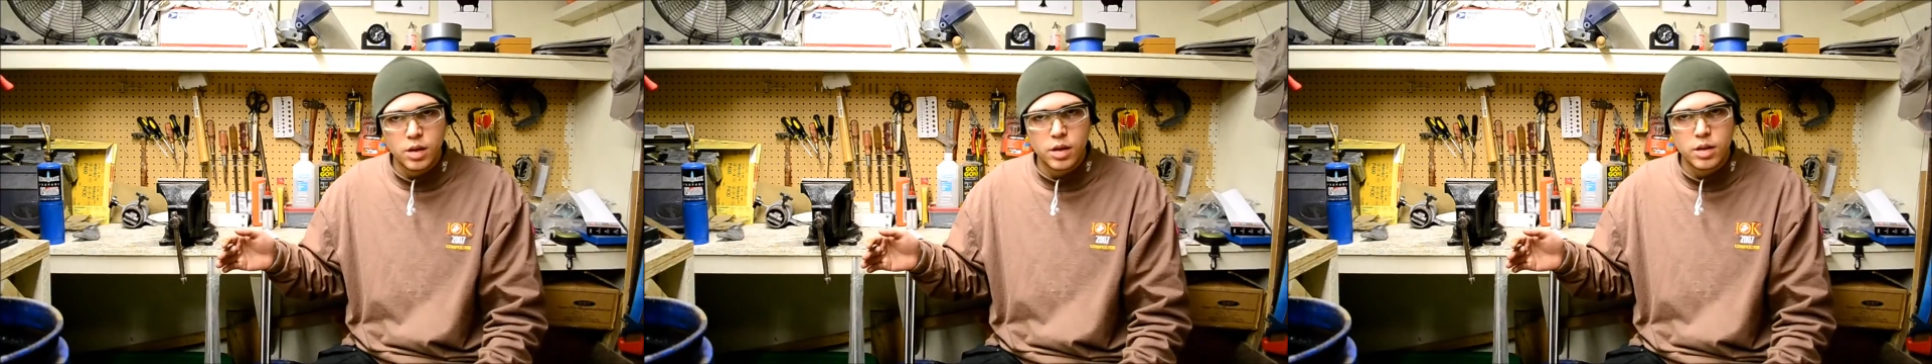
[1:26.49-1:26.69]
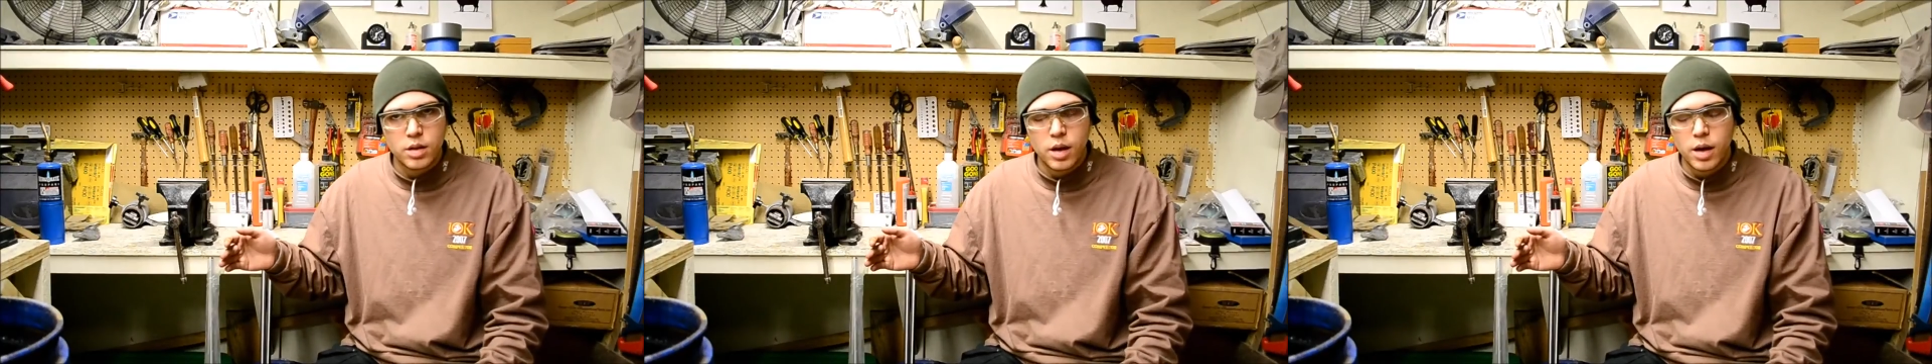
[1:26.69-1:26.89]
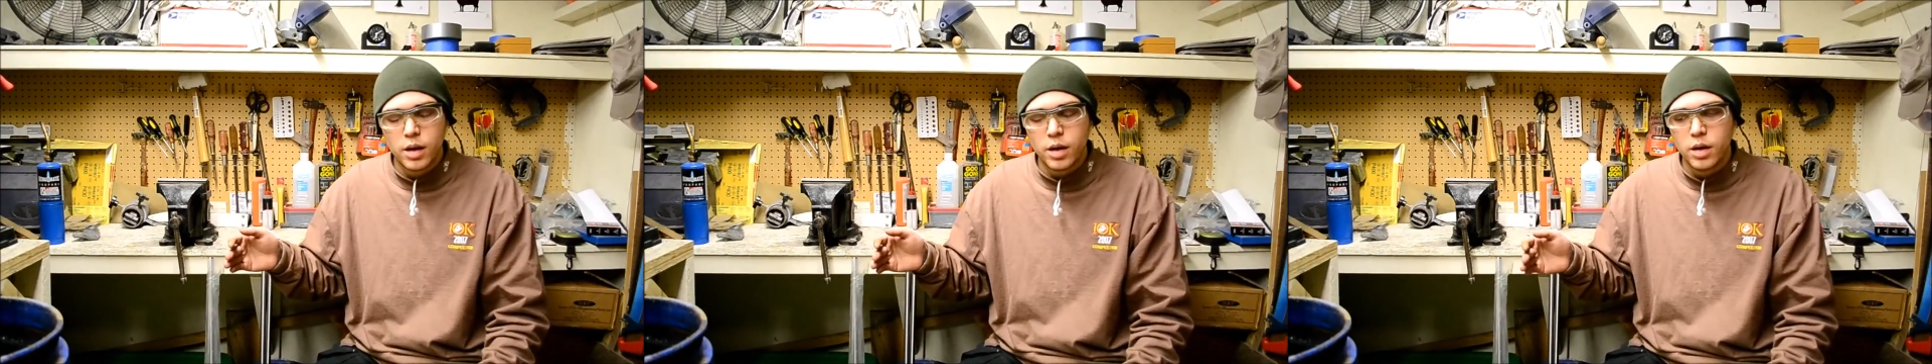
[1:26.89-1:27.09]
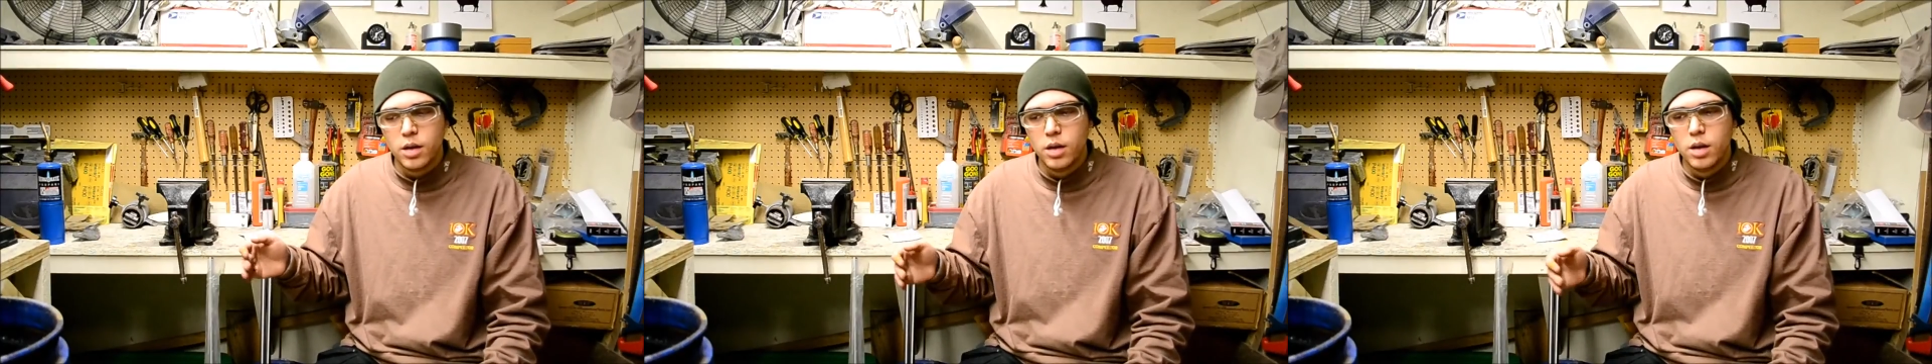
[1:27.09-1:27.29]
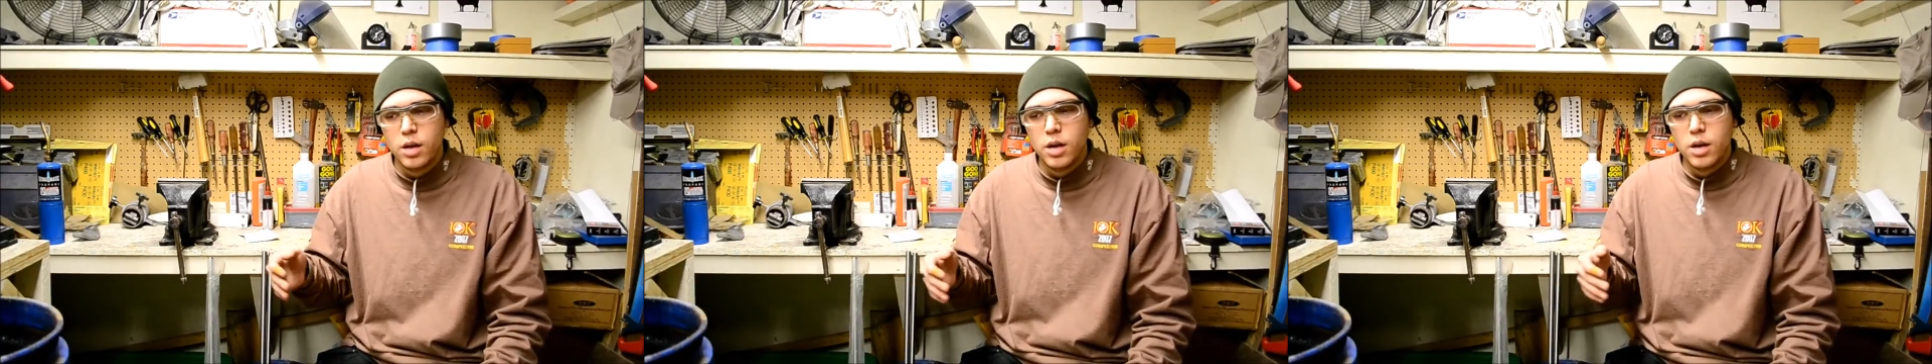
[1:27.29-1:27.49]
katana.
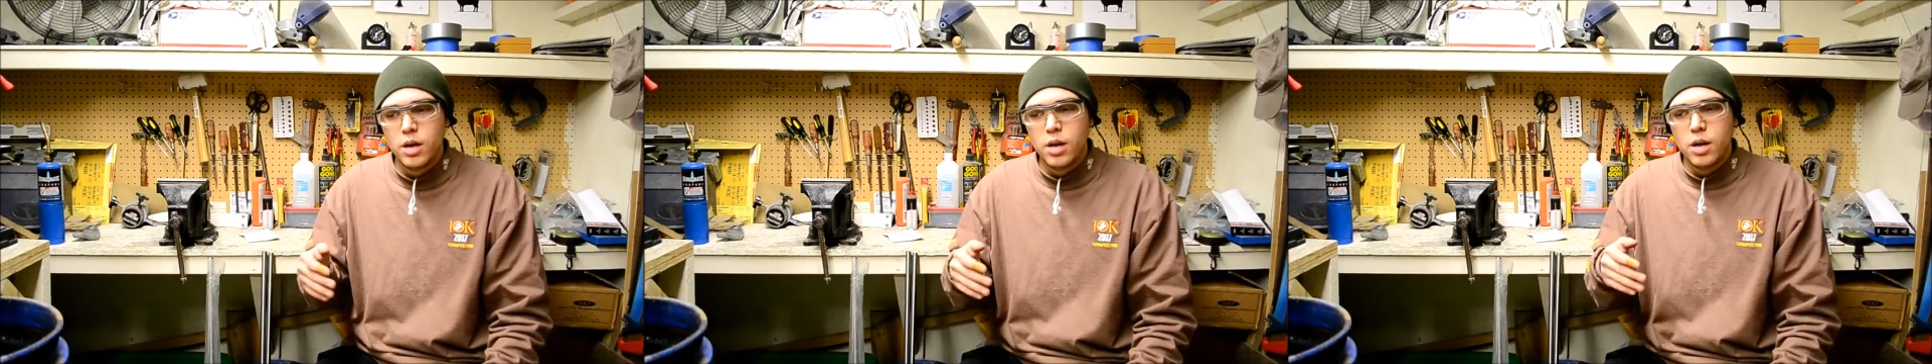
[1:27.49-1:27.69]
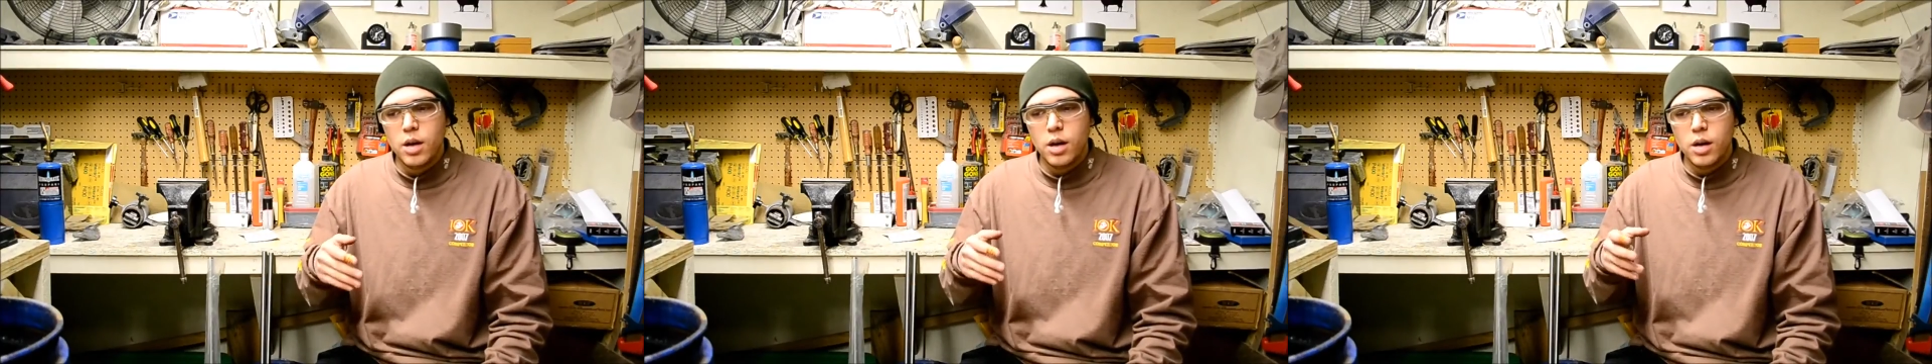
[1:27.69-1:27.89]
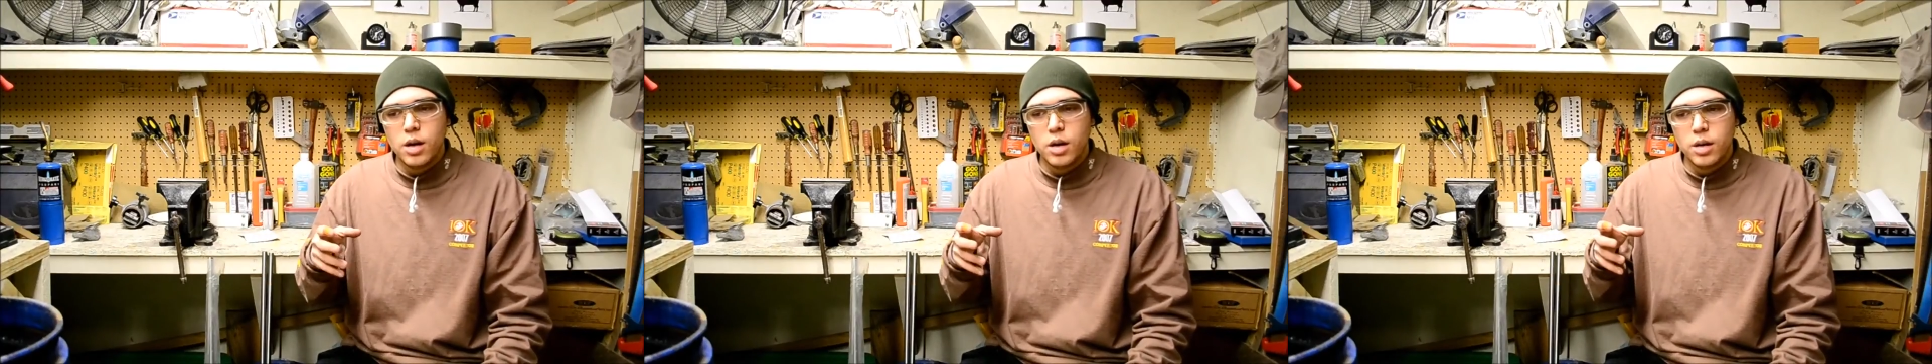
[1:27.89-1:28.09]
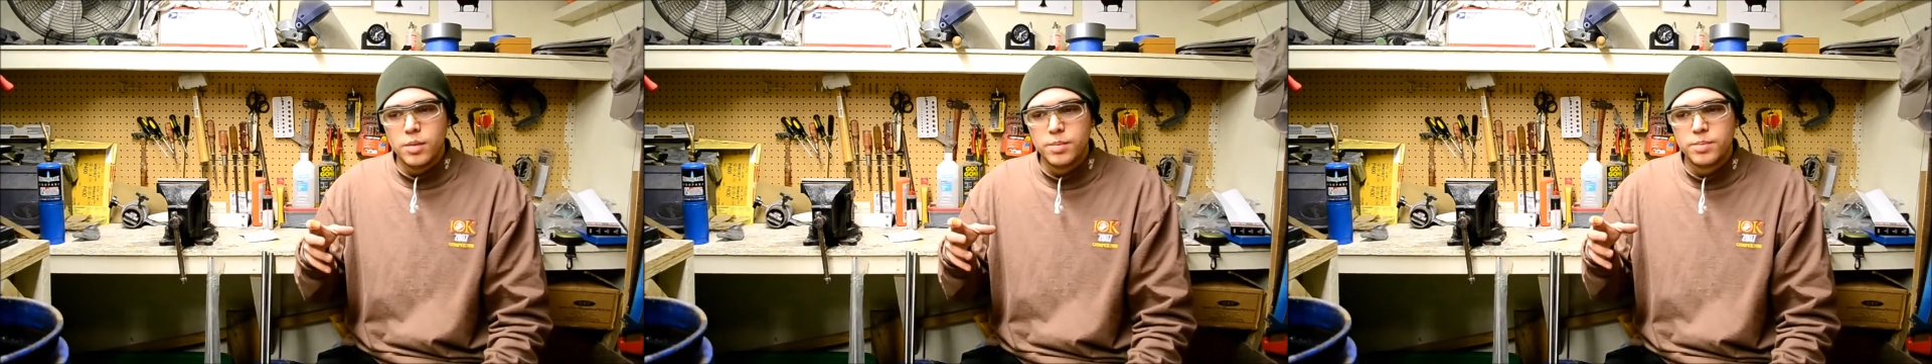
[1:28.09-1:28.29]
Uh,